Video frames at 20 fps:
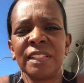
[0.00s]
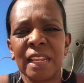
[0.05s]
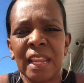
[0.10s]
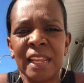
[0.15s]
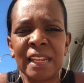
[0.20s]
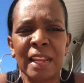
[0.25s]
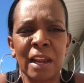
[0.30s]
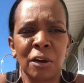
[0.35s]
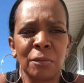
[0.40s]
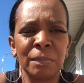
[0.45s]
the
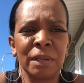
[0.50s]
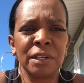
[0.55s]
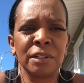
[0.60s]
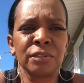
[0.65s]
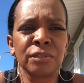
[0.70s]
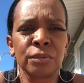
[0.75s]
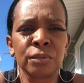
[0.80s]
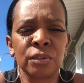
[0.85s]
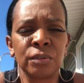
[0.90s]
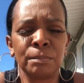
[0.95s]
80-hour
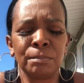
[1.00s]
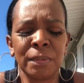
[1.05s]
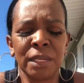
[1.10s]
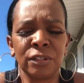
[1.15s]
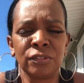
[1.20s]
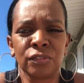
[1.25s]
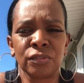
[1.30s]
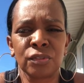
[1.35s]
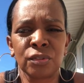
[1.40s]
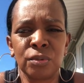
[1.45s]

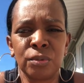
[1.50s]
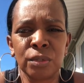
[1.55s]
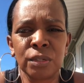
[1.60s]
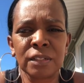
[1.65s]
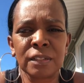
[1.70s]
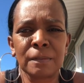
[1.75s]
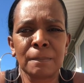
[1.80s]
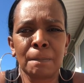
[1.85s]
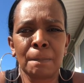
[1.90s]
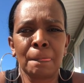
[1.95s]
manager's
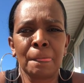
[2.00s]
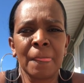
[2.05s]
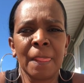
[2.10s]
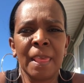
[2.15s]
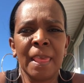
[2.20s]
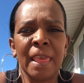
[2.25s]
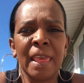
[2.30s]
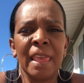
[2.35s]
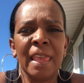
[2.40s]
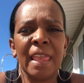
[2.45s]
course?
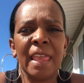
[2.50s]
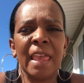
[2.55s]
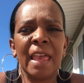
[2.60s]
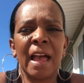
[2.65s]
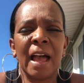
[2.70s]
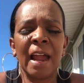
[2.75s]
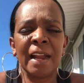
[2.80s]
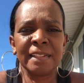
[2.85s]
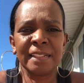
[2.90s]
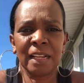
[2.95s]

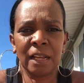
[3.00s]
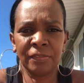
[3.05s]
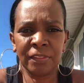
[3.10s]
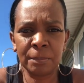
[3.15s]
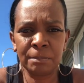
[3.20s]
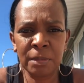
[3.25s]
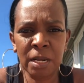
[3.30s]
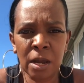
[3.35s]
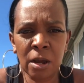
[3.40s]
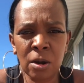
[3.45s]
I tell
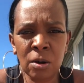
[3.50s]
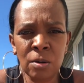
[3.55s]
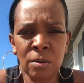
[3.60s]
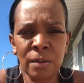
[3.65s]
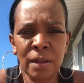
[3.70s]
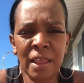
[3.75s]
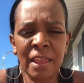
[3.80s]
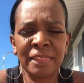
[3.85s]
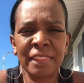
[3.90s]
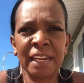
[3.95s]
them no,
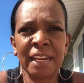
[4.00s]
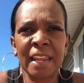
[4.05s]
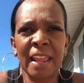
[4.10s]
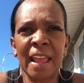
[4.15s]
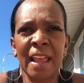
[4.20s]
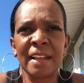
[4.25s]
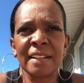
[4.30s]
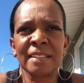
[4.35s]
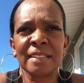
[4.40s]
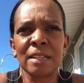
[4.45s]
and then I
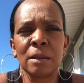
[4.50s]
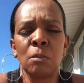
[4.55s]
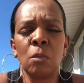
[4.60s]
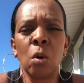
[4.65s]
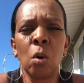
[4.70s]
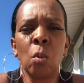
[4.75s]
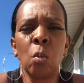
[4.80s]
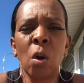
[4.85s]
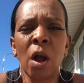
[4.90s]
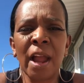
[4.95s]
ask them,
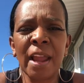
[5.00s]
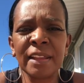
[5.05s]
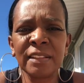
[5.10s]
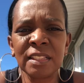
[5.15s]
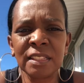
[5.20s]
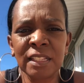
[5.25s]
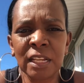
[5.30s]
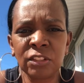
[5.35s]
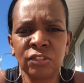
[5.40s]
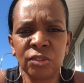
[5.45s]
why is
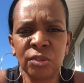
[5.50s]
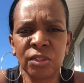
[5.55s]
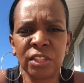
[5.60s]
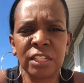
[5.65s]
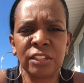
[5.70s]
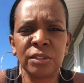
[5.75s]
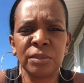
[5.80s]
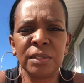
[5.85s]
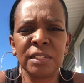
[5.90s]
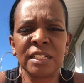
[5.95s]
it that you
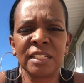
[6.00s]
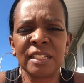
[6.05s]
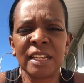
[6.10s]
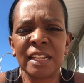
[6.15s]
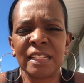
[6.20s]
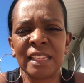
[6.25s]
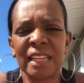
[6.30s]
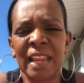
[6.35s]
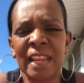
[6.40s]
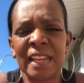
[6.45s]
think you need to
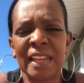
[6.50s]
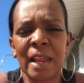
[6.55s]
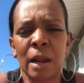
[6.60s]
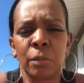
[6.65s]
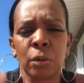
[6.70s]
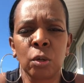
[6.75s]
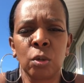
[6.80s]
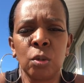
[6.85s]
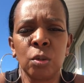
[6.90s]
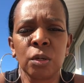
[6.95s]
take the
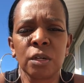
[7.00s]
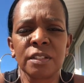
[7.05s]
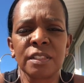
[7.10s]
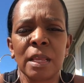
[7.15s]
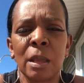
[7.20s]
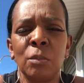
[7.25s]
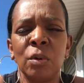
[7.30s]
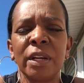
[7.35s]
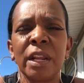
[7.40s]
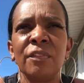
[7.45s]
80-hour course?
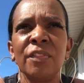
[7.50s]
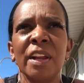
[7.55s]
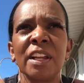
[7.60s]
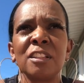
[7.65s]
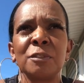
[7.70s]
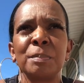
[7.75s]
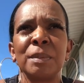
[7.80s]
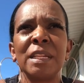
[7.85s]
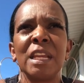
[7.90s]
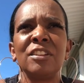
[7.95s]
And whatever
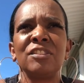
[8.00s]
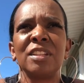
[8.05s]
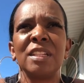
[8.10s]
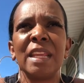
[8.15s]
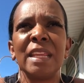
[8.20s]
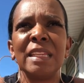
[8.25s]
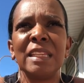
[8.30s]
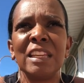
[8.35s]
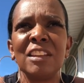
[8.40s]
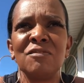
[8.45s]
explanation
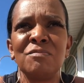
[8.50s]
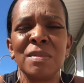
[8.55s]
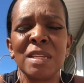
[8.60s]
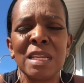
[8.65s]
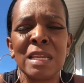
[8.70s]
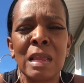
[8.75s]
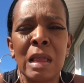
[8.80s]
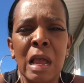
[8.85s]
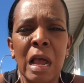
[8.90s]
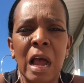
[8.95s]
they give
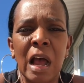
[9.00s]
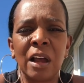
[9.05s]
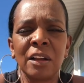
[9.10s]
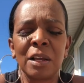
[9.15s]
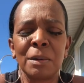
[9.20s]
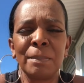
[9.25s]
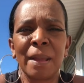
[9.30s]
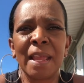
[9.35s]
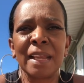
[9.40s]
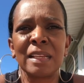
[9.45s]
me, I'll
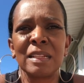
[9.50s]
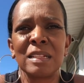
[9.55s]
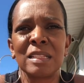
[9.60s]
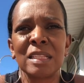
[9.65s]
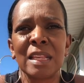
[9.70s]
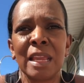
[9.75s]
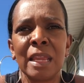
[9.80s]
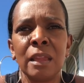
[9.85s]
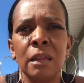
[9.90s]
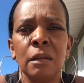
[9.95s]
come back and
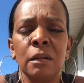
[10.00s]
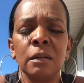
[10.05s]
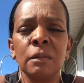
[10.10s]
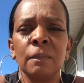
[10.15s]
say,